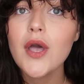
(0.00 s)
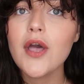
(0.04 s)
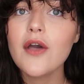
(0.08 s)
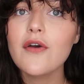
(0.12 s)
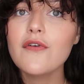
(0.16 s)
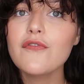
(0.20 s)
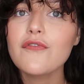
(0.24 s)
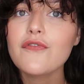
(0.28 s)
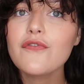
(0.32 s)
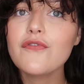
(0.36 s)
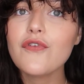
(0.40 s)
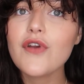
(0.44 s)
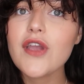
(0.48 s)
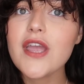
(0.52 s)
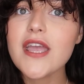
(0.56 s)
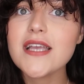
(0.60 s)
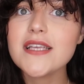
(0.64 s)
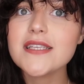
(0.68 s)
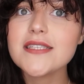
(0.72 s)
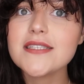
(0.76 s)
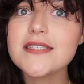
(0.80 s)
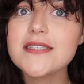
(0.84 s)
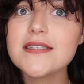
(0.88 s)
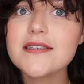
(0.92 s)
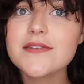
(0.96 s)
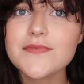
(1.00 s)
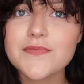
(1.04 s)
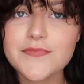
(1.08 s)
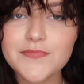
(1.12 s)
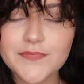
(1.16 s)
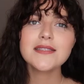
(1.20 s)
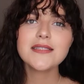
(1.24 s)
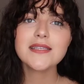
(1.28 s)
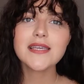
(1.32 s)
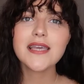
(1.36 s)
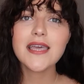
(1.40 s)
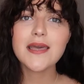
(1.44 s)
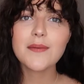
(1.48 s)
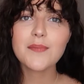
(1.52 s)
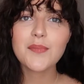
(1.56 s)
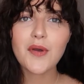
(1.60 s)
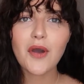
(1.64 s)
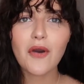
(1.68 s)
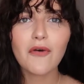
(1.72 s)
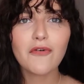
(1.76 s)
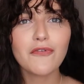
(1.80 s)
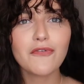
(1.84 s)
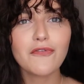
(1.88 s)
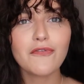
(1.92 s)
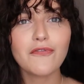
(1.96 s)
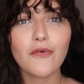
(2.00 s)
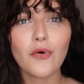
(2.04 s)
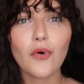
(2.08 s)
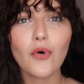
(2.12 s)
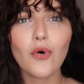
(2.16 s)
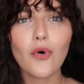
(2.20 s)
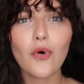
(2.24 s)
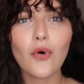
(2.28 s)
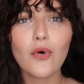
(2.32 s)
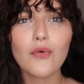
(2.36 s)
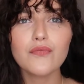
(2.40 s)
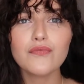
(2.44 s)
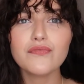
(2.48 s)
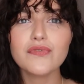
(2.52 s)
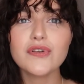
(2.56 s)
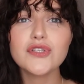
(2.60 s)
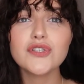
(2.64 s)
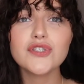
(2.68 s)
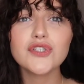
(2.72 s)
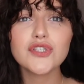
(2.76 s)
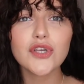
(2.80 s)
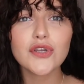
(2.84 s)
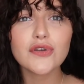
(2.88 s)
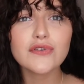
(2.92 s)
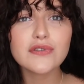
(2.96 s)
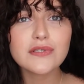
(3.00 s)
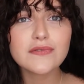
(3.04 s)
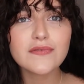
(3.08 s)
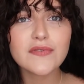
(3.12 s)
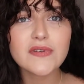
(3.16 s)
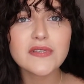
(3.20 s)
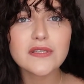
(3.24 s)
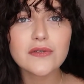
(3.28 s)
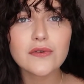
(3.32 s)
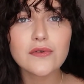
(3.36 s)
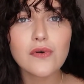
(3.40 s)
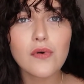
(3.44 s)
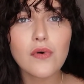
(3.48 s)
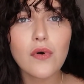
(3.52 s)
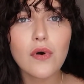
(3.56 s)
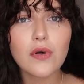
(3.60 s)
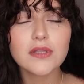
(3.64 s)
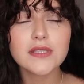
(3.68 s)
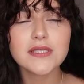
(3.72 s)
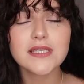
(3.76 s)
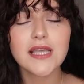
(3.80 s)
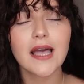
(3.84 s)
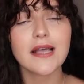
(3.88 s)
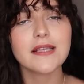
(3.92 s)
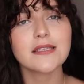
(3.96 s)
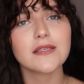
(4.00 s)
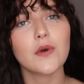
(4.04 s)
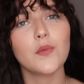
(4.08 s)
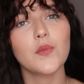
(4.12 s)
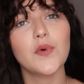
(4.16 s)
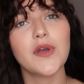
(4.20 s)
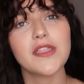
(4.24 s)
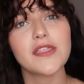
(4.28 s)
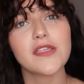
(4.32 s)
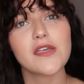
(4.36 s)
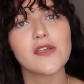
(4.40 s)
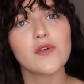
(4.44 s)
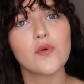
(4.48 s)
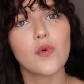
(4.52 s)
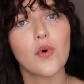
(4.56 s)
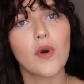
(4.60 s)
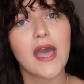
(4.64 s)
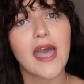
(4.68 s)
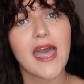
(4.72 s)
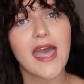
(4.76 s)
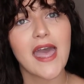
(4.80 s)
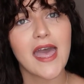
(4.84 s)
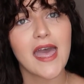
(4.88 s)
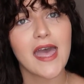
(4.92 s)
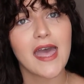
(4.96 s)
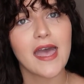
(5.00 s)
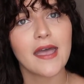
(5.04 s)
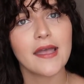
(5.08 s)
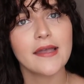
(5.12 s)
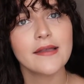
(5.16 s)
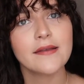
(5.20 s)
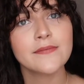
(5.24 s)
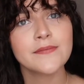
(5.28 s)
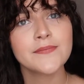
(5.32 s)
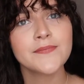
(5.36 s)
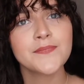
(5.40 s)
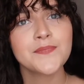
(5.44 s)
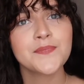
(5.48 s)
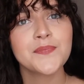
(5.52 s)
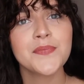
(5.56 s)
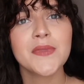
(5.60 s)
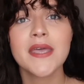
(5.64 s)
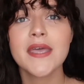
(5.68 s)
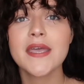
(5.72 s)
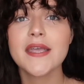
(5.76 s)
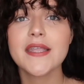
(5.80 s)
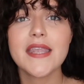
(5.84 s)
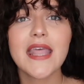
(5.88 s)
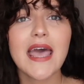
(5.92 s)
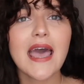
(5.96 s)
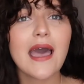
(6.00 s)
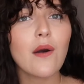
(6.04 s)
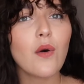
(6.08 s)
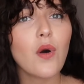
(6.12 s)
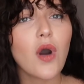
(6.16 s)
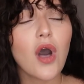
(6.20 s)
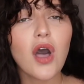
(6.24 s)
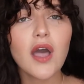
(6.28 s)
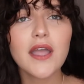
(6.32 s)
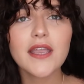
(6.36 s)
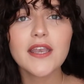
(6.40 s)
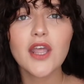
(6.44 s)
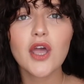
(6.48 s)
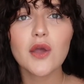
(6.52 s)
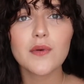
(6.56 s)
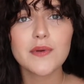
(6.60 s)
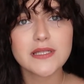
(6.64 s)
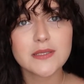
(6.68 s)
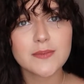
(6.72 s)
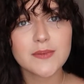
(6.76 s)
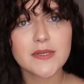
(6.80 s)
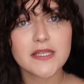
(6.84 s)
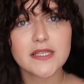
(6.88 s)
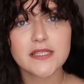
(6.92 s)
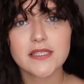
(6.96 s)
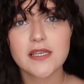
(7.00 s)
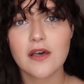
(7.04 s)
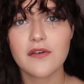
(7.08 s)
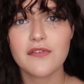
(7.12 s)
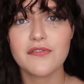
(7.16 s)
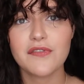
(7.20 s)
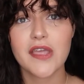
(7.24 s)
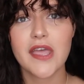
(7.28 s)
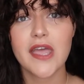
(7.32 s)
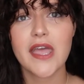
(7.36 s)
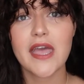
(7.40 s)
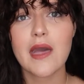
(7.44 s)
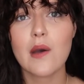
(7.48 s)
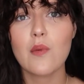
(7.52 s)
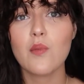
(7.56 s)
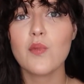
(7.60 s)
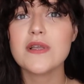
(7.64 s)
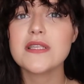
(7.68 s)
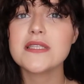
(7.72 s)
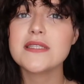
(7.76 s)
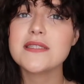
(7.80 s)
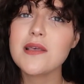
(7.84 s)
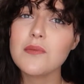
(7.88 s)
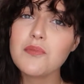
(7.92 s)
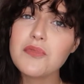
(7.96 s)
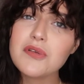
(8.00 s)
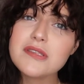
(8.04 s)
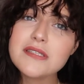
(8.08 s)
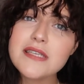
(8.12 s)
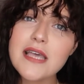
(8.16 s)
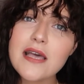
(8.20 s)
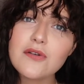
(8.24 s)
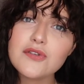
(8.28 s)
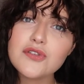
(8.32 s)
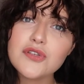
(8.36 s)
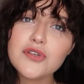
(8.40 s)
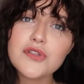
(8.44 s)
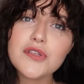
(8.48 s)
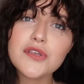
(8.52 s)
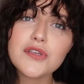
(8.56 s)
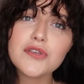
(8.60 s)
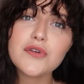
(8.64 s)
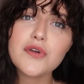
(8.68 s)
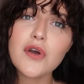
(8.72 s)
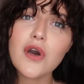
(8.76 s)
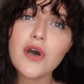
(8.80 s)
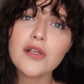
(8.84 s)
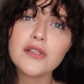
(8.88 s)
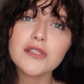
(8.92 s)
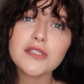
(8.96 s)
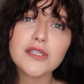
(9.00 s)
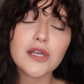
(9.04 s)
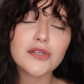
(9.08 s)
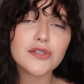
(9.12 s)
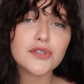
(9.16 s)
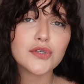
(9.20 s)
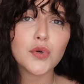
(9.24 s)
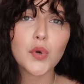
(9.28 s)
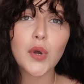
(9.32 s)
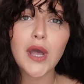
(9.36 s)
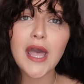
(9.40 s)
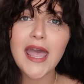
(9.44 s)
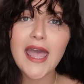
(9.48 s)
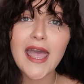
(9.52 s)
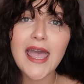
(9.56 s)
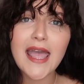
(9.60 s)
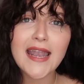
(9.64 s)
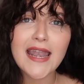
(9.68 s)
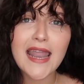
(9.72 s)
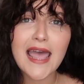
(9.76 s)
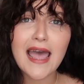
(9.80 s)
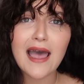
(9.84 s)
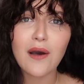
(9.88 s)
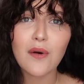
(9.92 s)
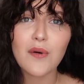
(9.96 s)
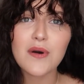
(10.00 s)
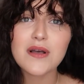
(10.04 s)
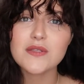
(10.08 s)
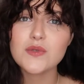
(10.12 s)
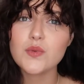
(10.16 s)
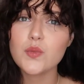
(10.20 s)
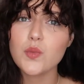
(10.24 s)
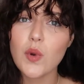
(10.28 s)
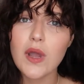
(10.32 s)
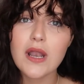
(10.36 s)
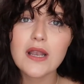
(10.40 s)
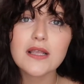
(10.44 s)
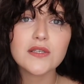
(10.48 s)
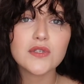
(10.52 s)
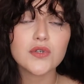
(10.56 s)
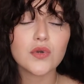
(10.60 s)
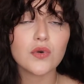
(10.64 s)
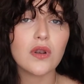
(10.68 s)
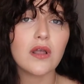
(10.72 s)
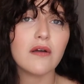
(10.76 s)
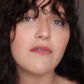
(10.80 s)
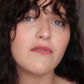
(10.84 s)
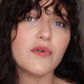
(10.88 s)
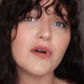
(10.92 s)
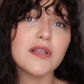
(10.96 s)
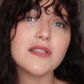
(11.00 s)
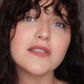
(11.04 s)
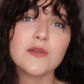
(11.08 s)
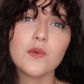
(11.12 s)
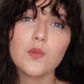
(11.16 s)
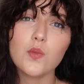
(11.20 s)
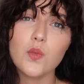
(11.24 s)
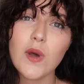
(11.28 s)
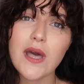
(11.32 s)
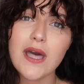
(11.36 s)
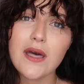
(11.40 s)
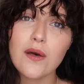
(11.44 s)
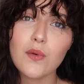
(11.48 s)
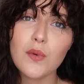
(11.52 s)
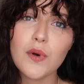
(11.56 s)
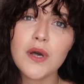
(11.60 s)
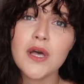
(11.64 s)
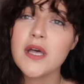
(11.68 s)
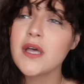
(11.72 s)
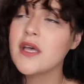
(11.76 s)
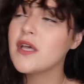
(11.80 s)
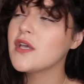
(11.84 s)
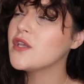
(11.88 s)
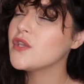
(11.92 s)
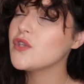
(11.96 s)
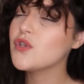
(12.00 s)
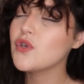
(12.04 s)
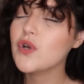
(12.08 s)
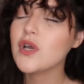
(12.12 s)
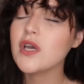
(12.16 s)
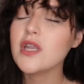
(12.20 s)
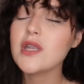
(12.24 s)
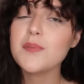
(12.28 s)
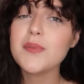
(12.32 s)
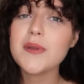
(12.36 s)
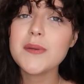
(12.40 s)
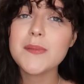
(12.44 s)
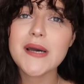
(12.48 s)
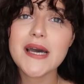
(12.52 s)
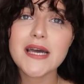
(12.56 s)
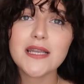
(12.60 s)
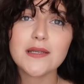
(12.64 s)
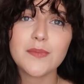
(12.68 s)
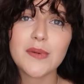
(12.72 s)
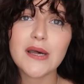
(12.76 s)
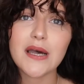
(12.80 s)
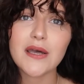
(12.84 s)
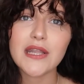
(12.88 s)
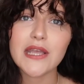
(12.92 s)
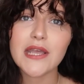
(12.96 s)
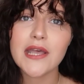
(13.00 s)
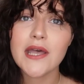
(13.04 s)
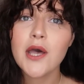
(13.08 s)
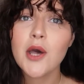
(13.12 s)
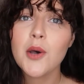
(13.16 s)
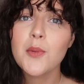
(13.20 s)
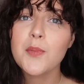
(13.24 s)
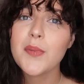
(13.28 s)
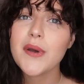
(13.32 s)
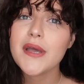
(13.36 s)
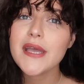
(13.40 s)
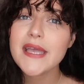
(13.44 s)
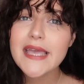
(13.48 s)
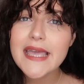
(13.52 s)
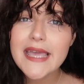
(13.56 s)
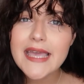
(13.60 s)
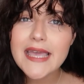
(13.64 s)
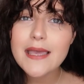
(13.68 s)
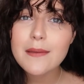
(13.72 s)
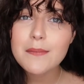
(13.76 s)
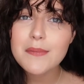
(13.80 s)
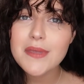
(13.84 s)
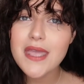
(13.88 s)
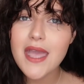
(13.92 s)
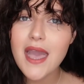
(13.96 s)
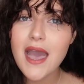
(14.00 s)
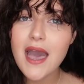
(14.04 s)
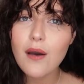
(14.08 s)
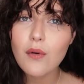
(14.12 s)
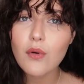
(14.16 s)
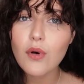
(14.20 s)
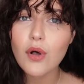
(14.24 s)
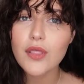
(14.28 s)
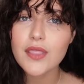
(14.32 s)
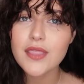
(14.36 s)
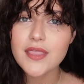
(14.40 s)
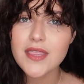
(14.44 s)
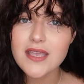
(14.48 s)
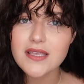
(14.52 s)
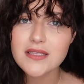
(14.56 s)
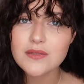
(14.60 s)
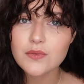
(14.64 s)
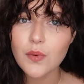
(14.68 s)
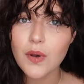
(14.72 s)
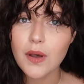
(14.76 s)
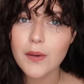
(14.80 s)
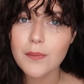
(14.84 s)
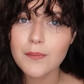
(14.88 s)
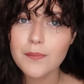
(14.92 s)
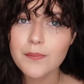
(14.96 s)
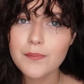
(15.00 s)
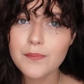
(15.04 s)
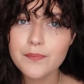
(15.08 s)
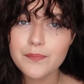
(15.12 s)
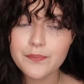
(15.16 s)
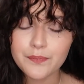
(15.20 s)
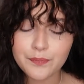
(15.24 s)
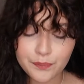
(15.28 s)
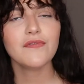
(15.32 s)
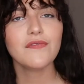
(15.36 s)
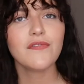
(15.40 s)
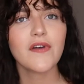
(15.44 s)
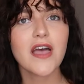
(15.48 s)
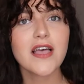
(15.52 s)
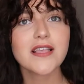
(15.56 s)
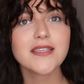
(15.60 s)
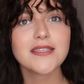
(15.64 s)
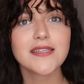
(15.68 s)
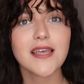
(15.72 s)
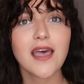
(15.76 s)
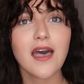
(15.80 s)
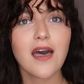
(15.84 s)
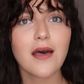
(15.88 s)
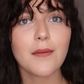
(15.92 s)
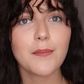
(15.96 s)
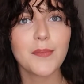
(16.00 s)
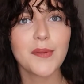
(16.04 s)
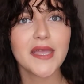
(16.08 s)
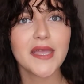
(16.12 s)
frizz. Tip 4, reduce physical contact with your hair. Now, I know it's been a tough year, and when someone tells you that you can't touch your hair now as well as your loved ones, well, you're gonna be mad about it, but hear me out on this one. First up